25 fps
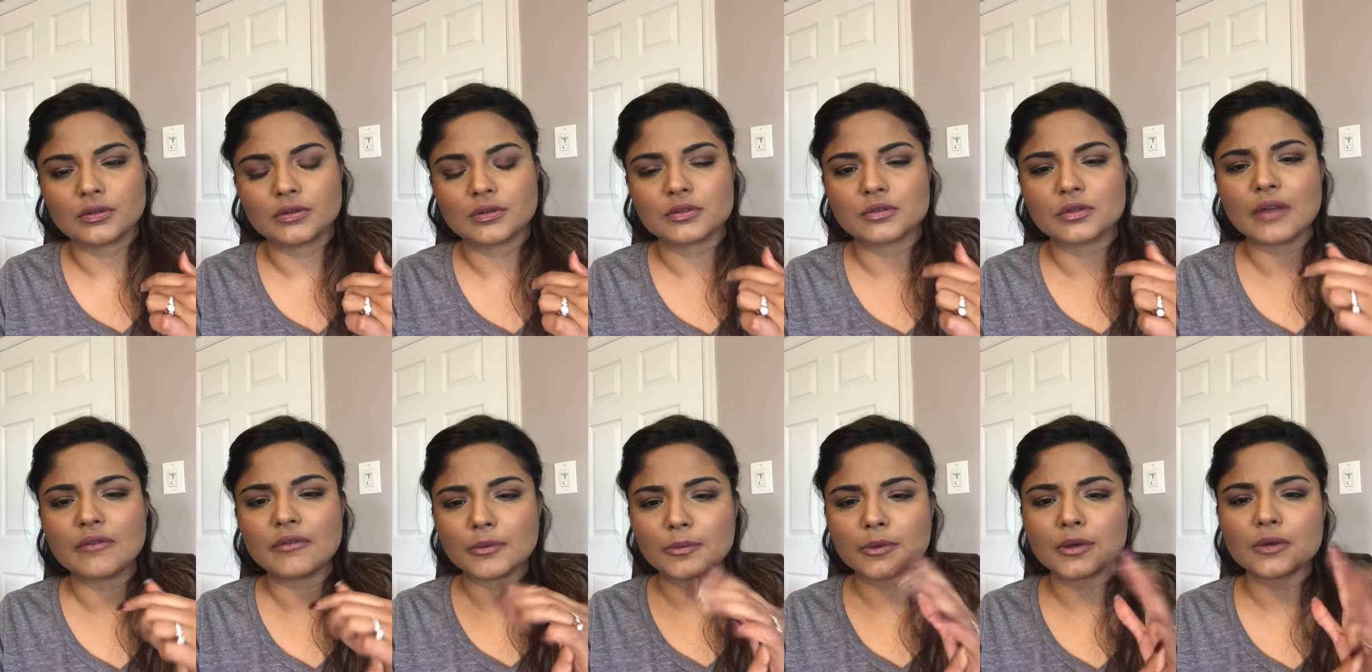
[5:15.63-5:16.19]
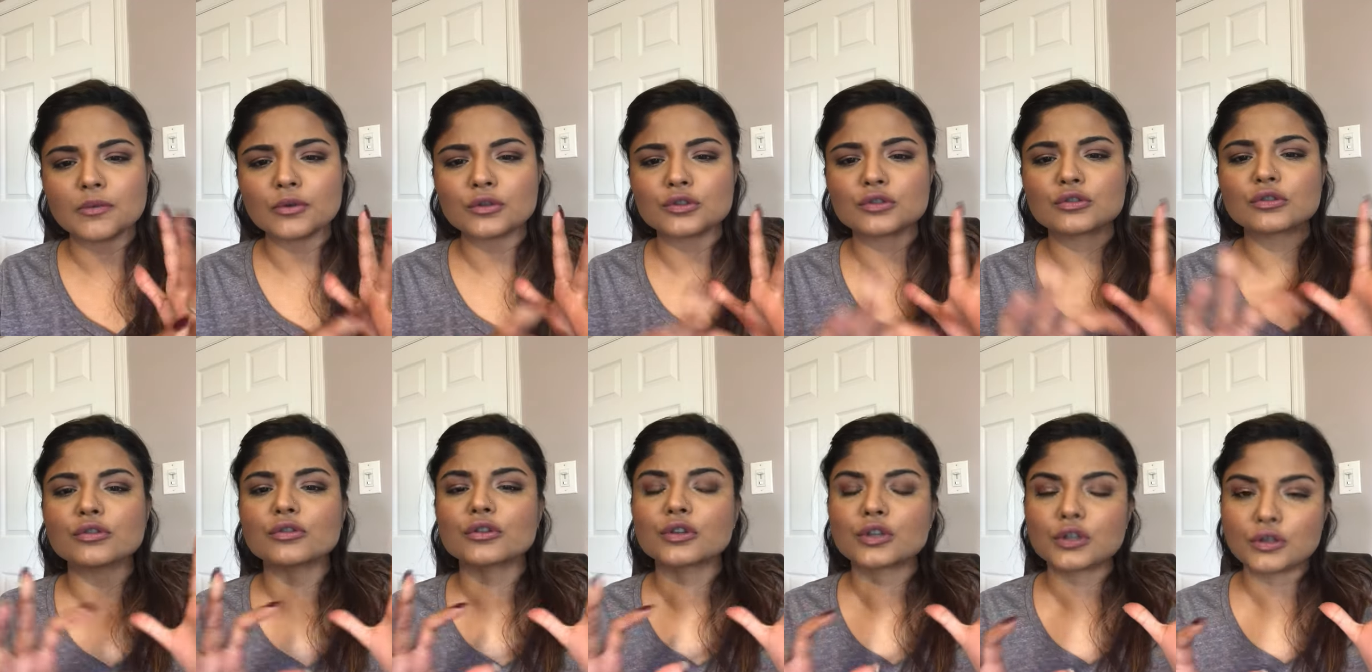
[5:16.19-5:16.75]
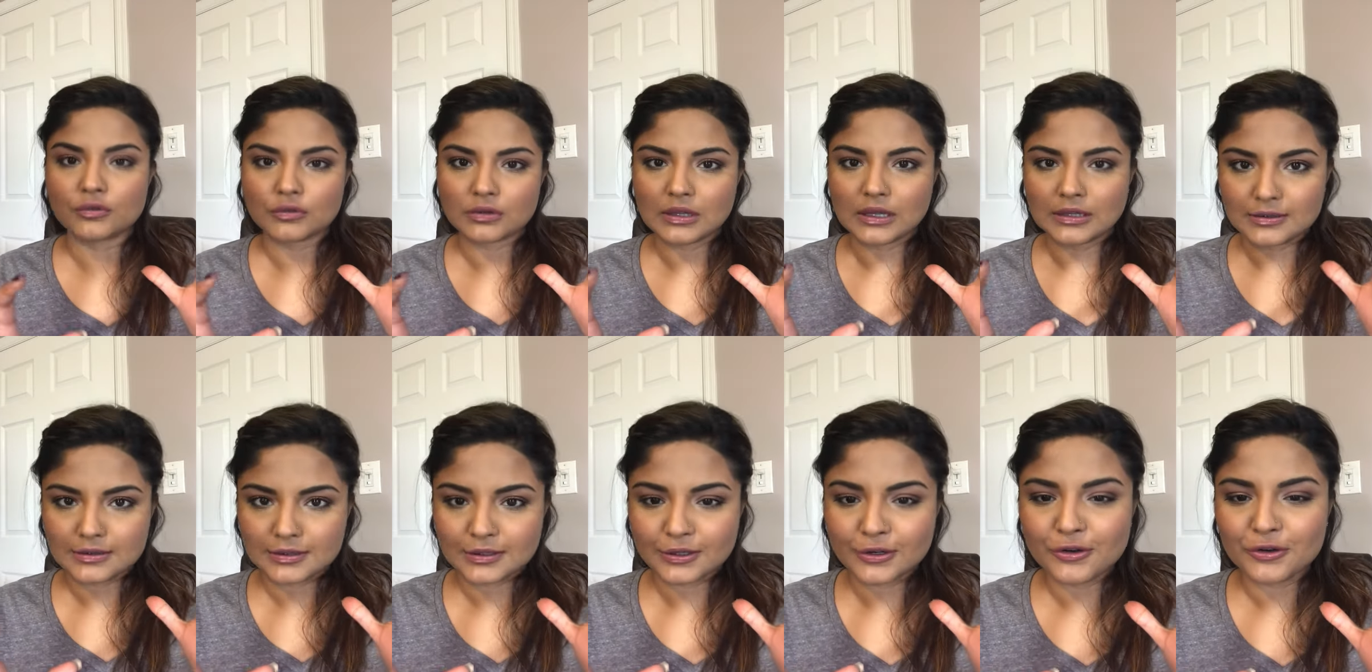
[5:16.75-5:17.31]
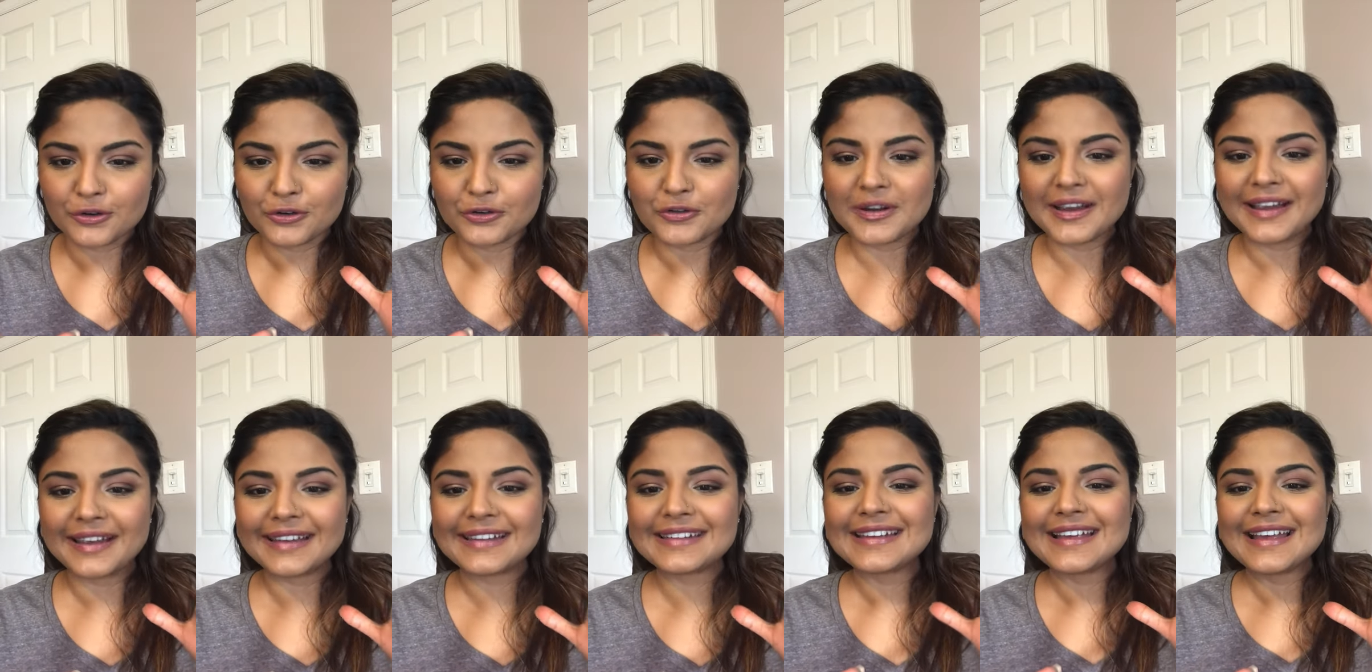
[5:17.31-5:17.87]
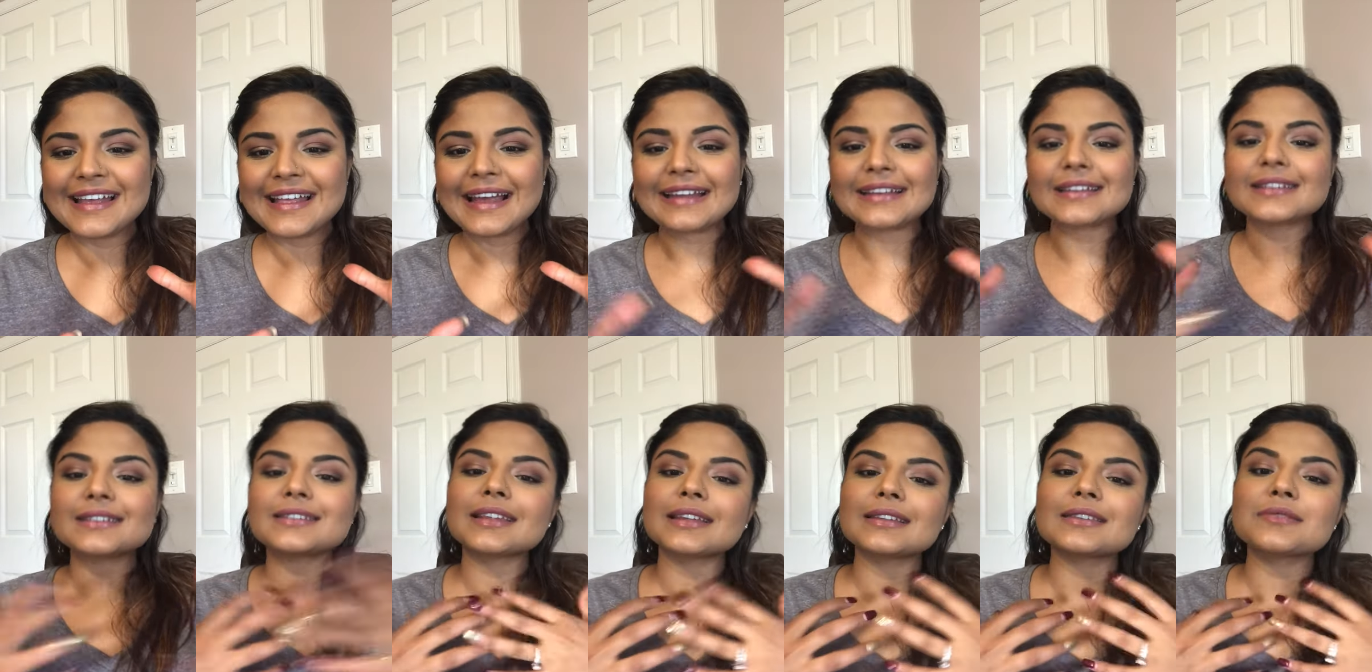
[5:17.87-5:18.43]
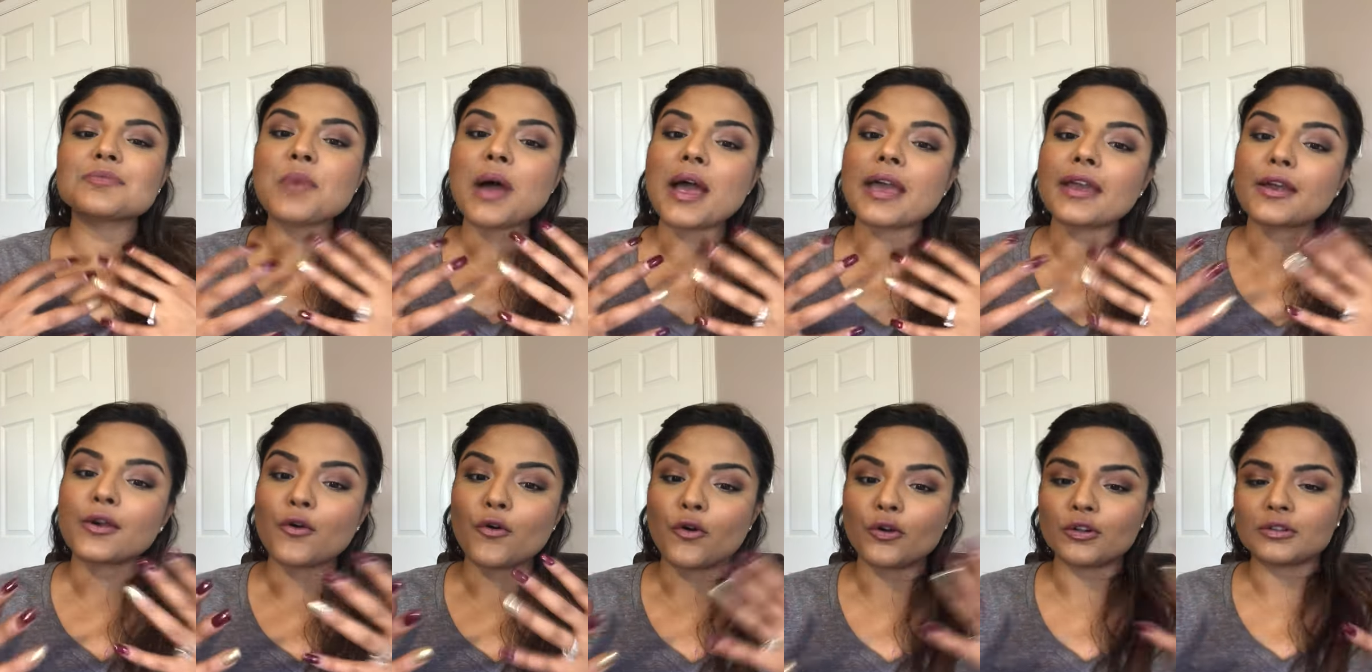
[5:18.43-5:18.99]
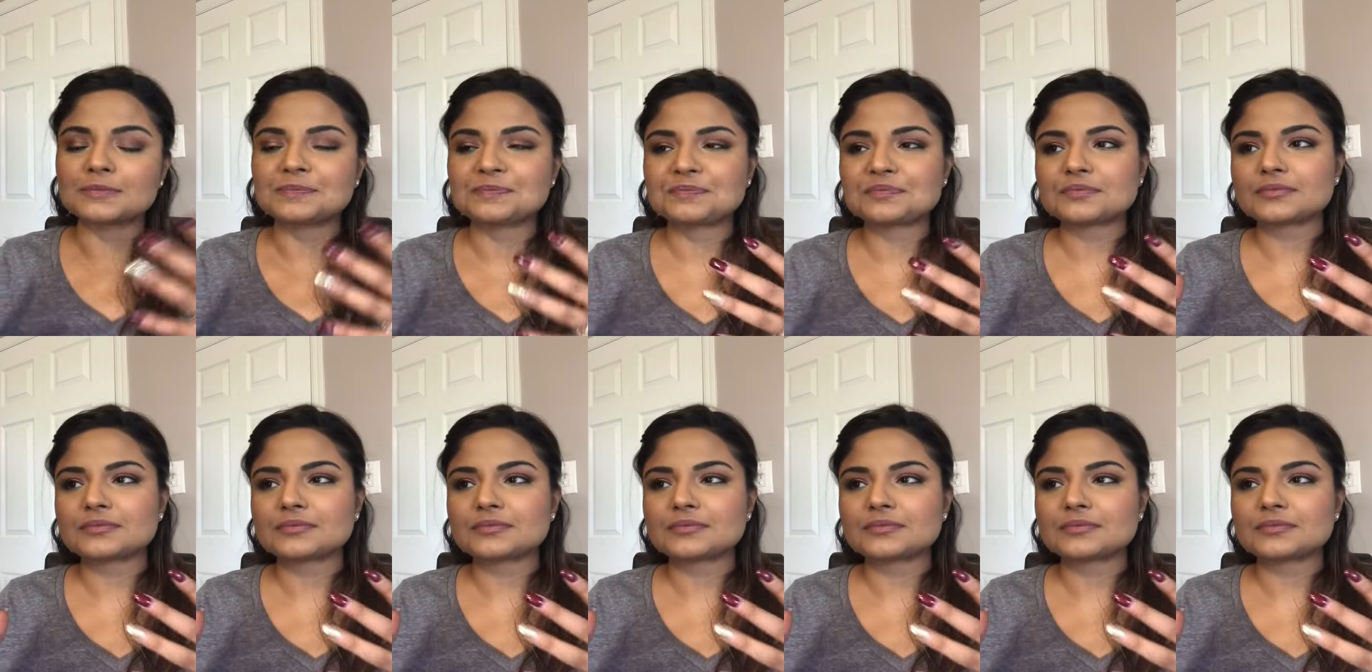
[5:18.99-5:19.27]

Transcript: So everybody wants to look cute. That's the goal, right? At least that's my goal.